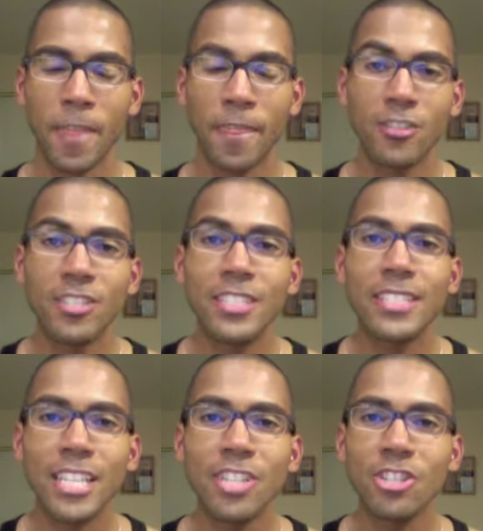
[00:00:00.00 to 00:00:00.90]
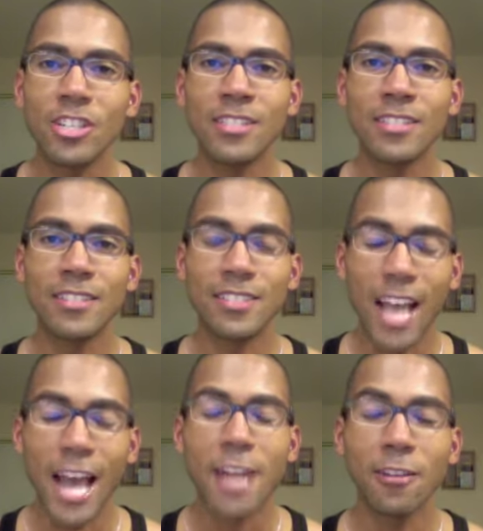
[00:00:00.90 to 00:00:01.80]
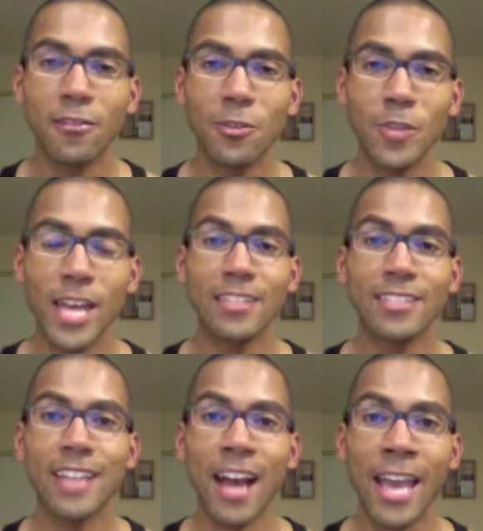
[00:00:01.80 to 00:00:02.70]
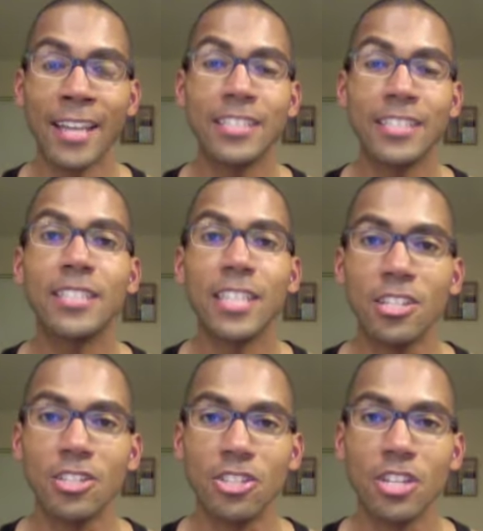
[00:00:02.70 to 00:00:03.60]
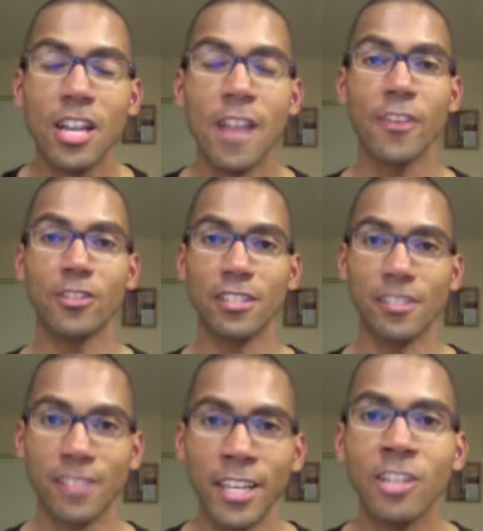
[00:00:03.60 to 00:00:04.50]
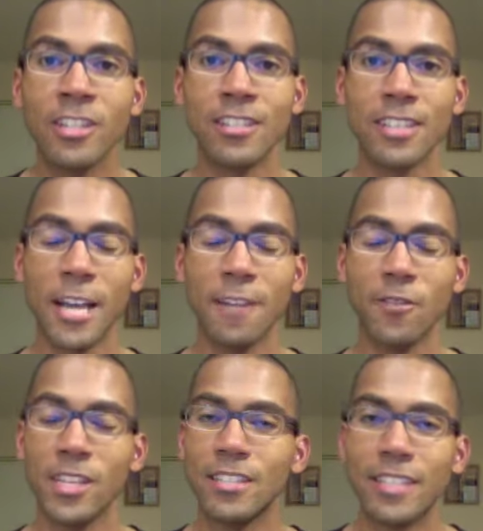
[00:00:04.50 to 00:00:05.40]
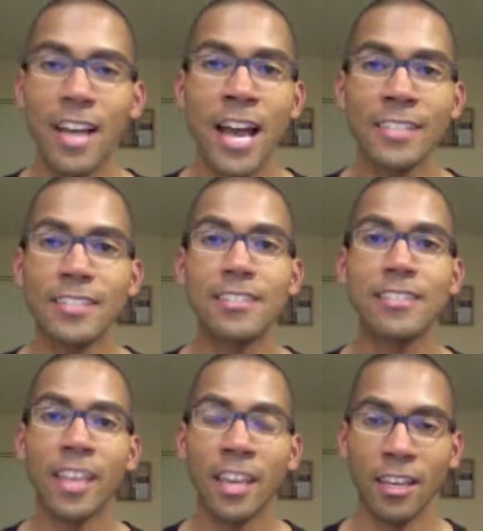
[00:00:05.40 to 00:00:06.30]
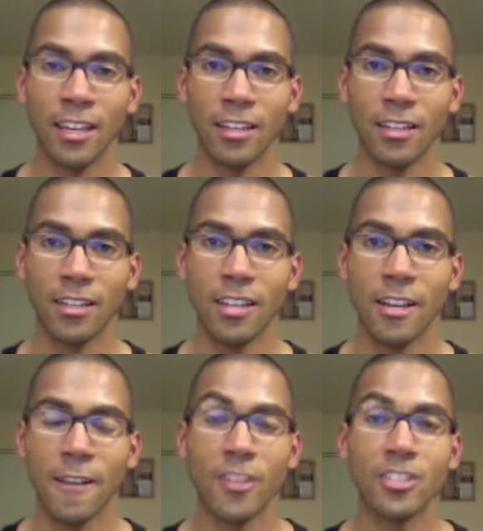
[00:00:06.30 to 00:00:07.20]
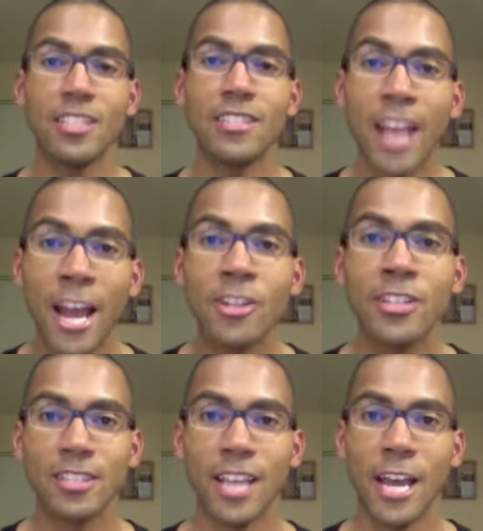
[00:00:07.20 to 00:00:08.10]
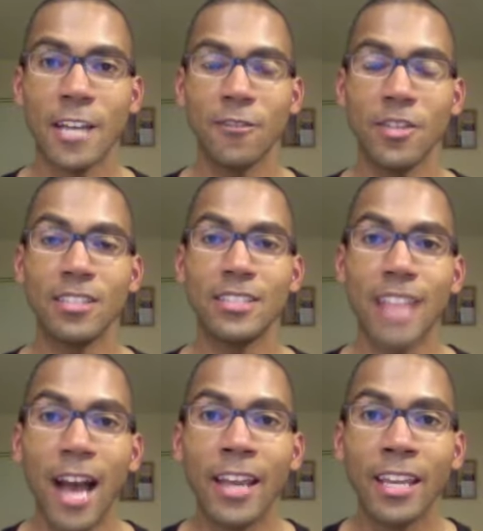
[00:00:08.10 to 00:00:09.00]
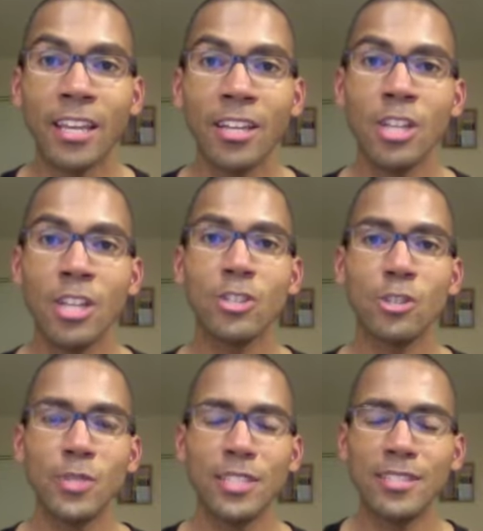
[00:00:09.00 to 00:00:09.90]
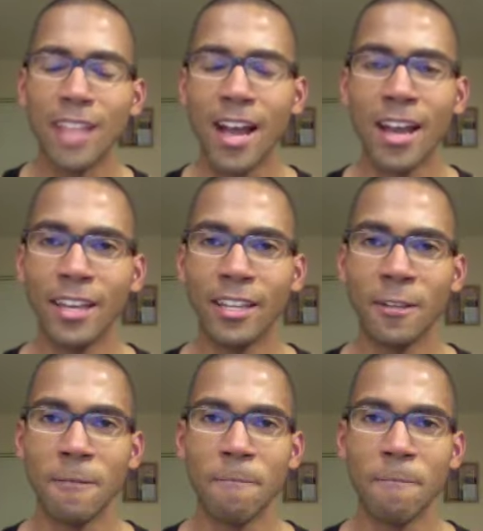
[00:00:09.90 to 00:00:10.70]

There's a teacher inside of you that is dying to teach. There's a singer inside of you that's dying to sing. There's a designer inside of you that's dying to design.